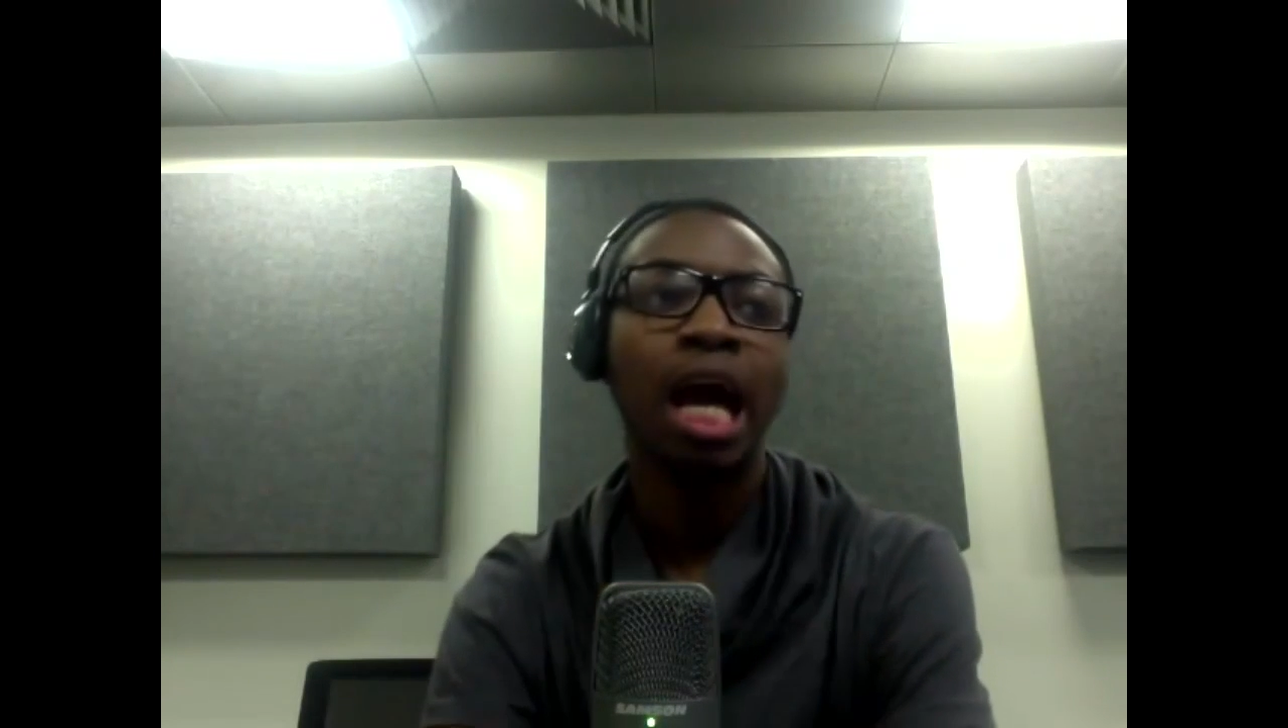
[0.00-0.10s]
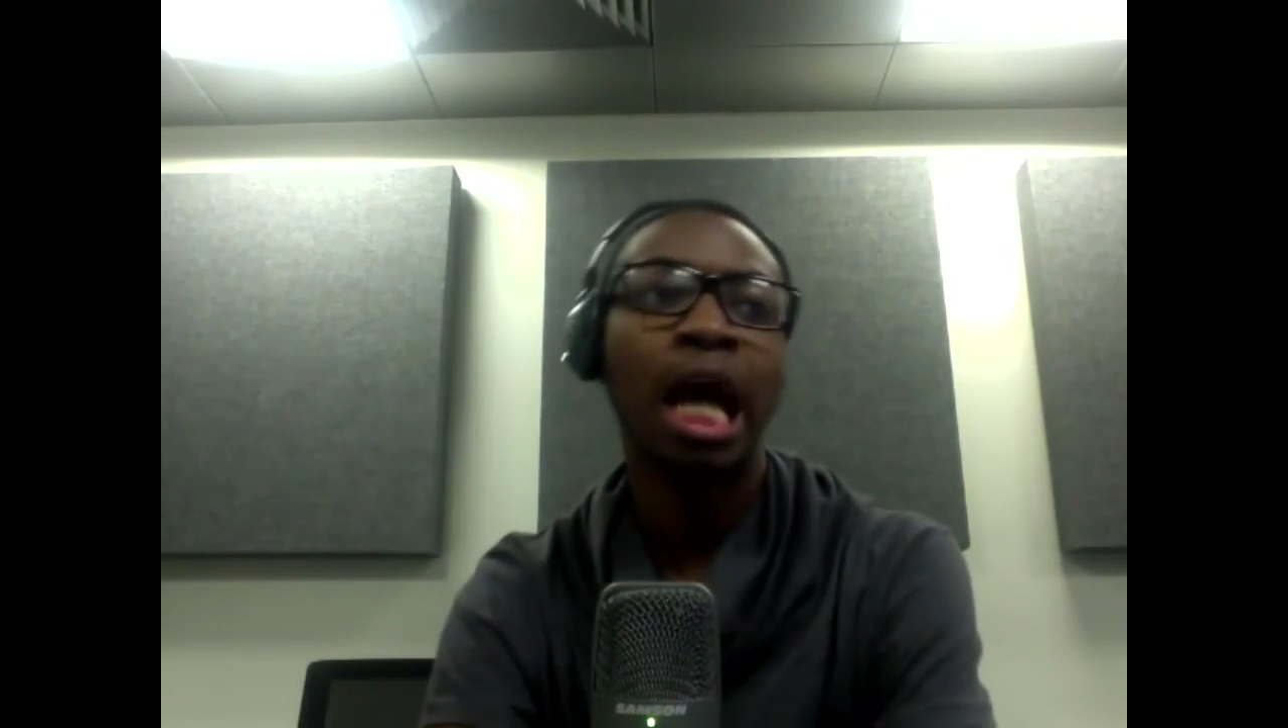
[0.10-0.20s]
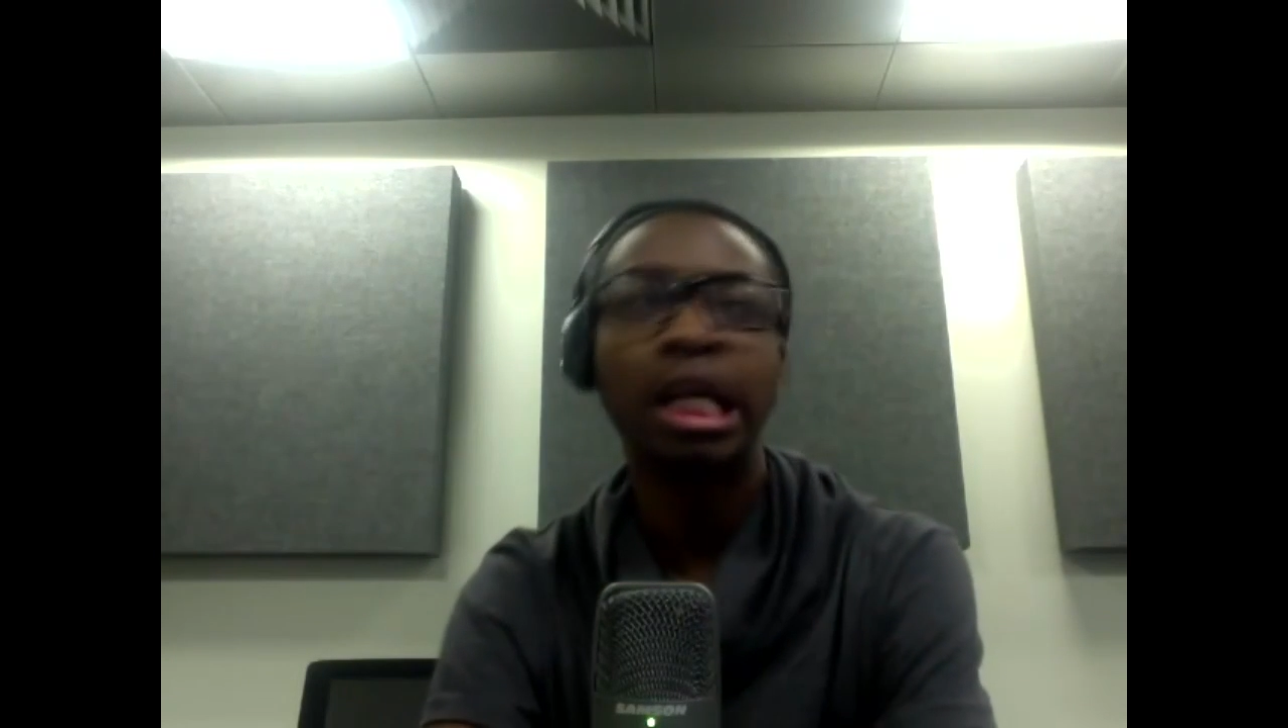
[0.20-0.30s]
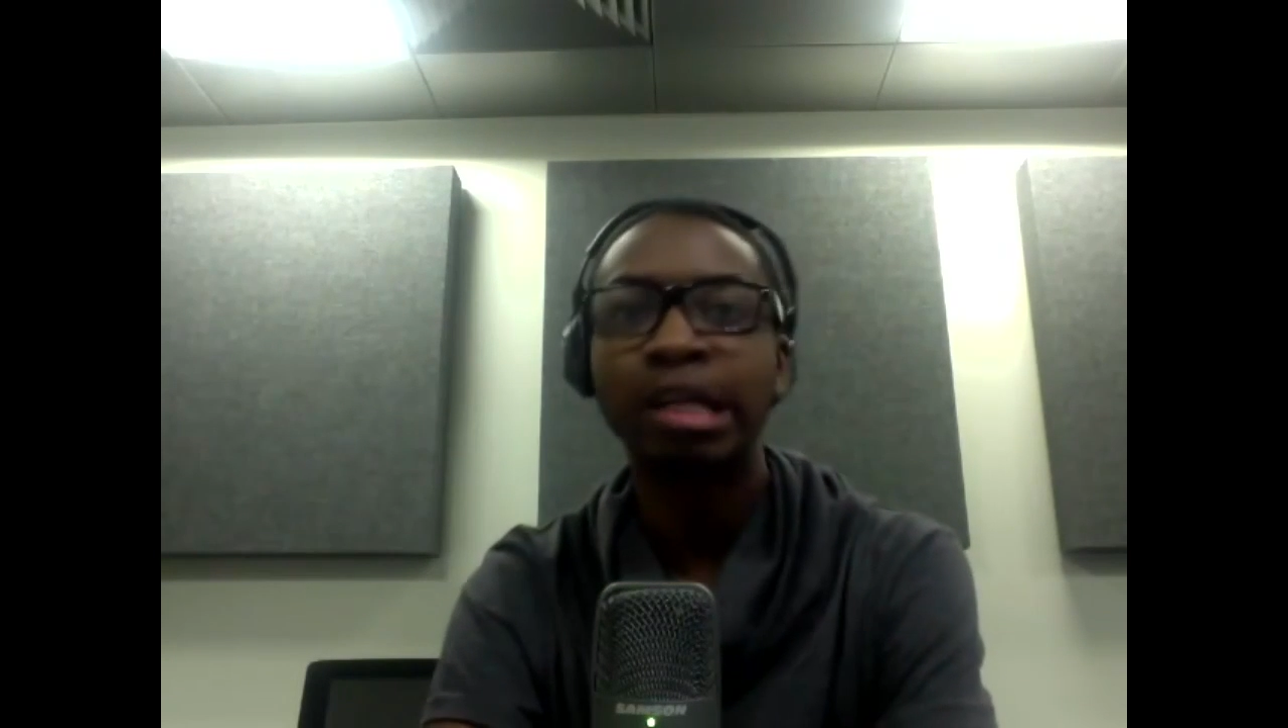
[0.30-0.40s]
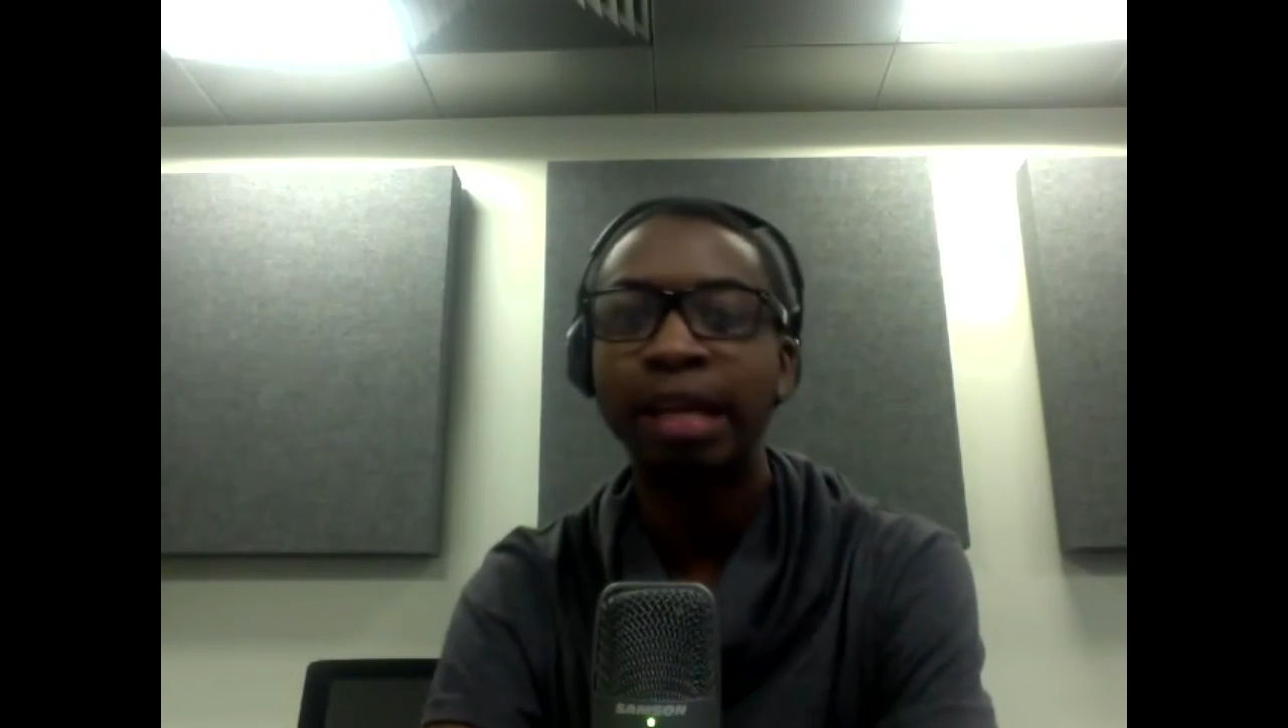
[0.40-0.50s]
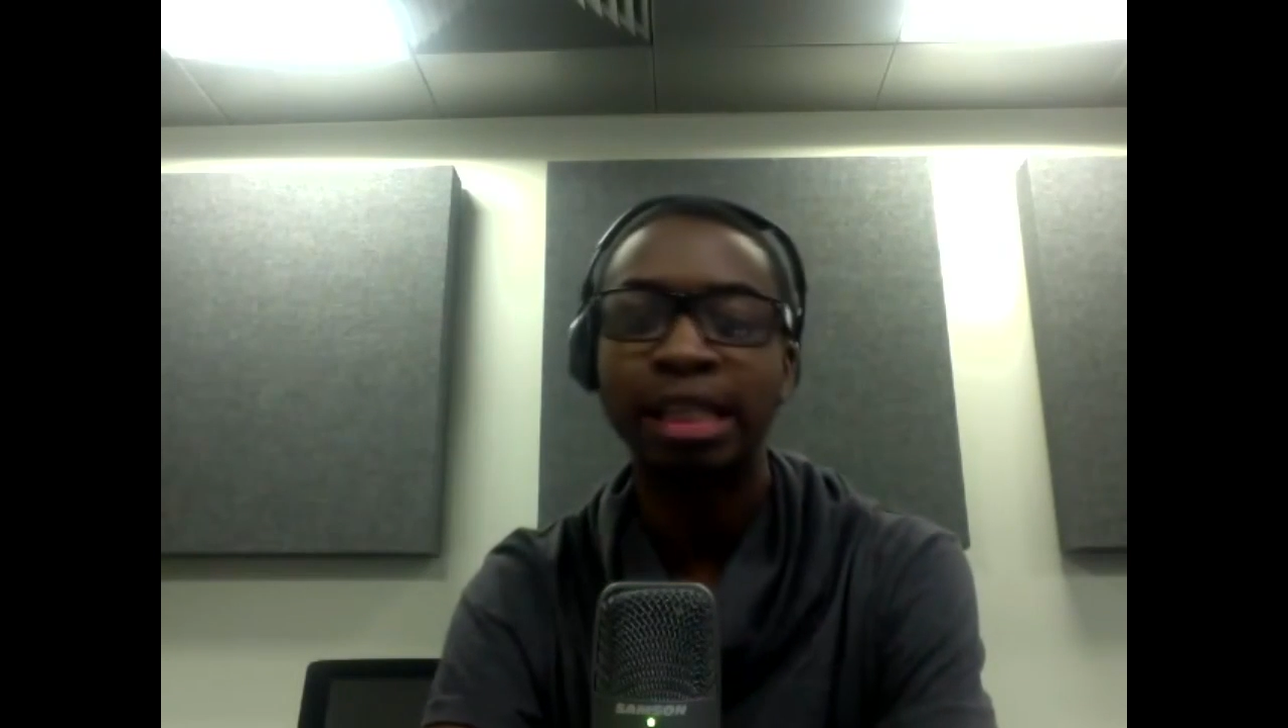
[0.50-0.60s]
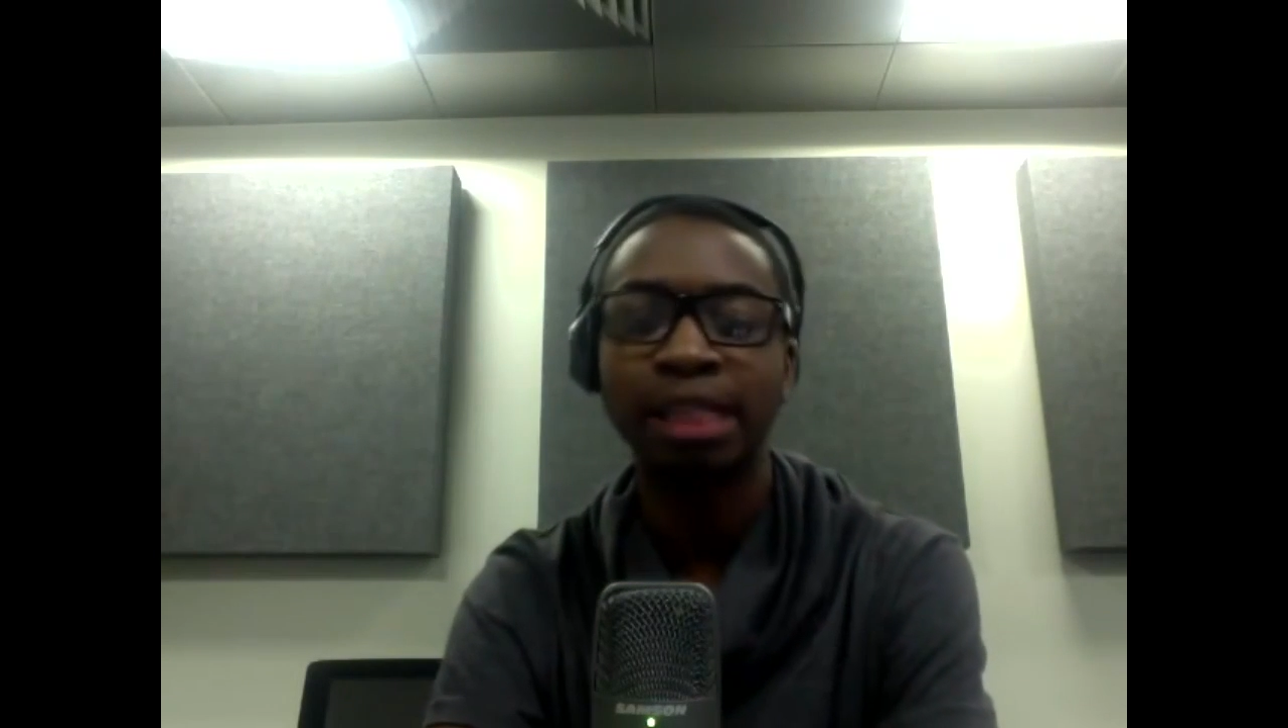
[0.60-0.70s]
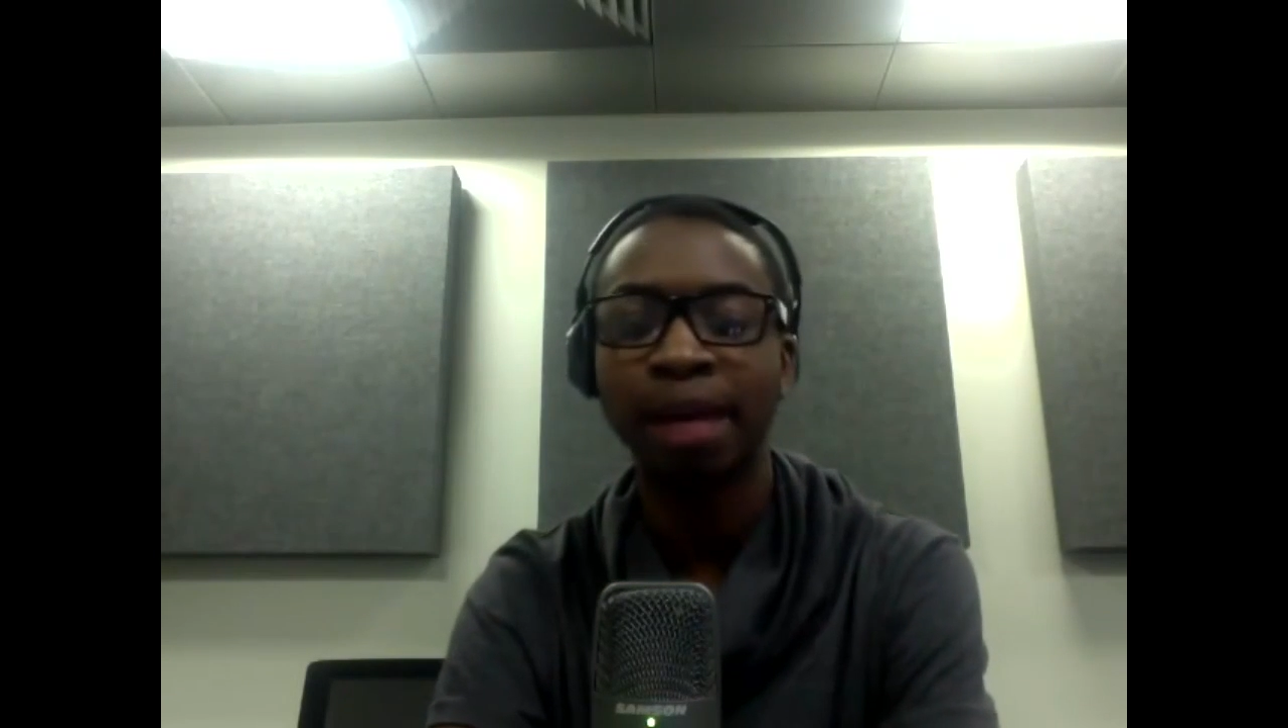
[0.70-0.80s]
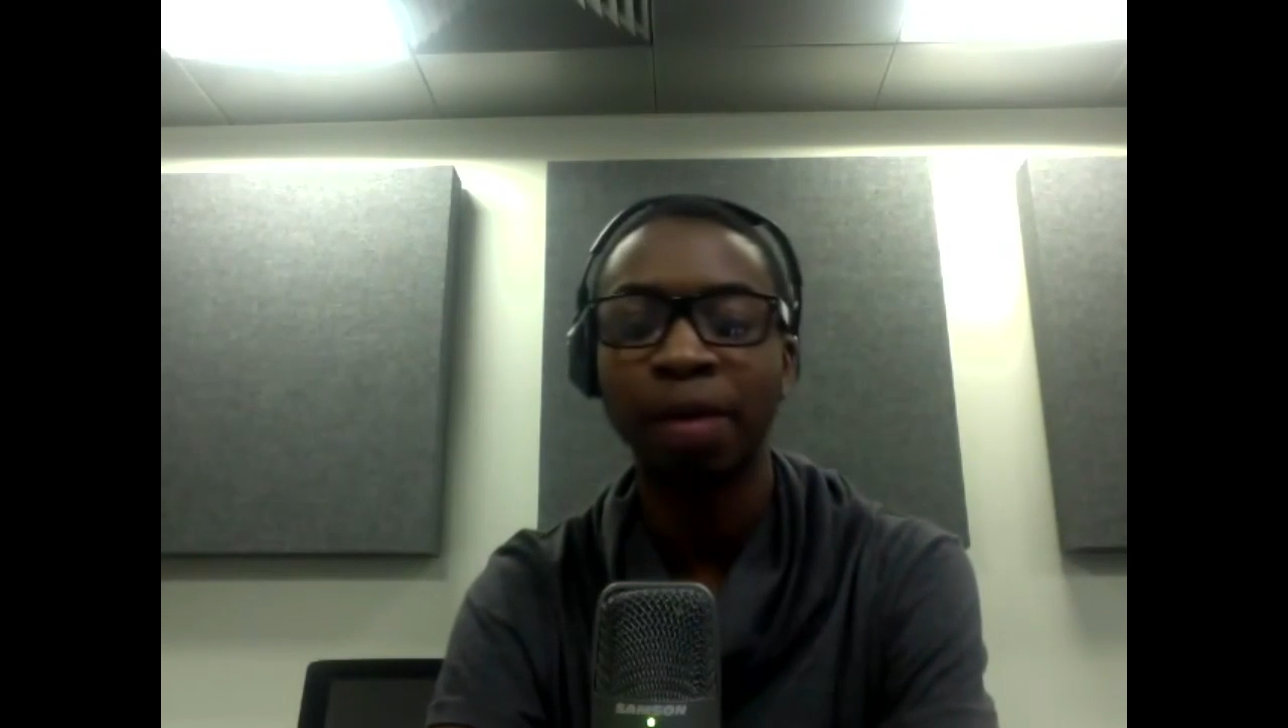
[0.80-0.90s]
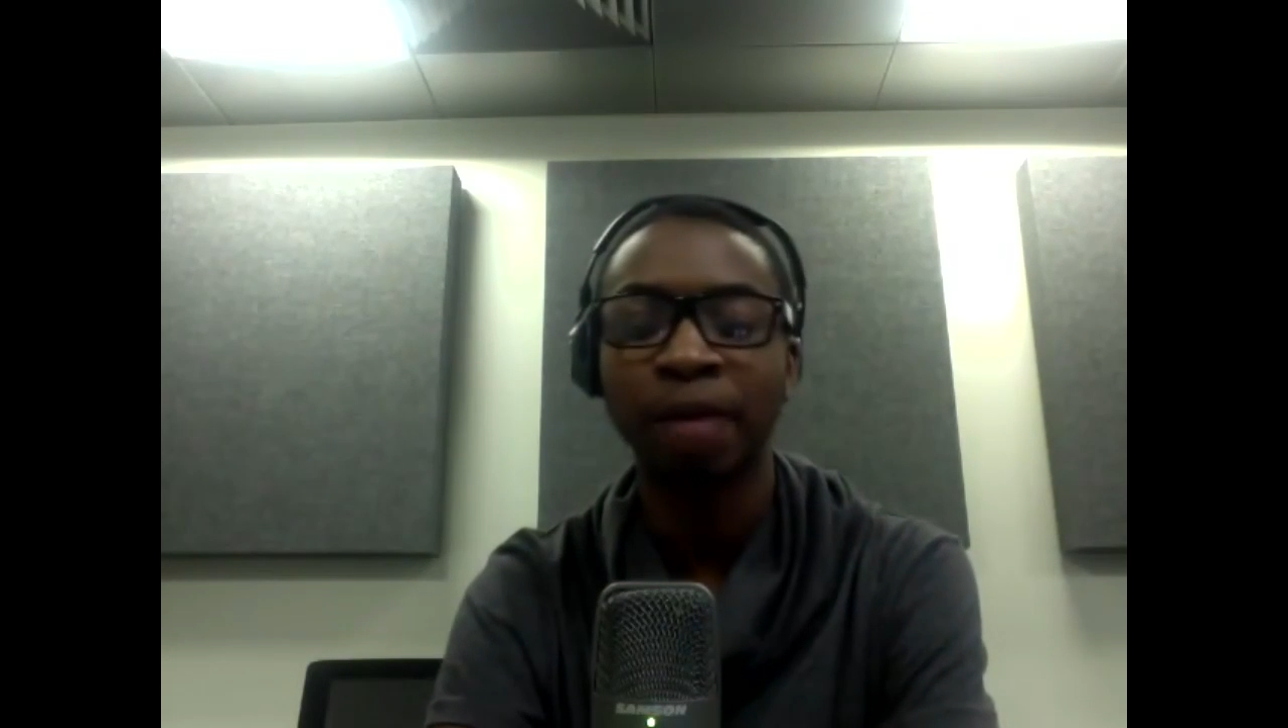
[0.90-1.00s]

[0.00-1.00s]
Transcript: underestimate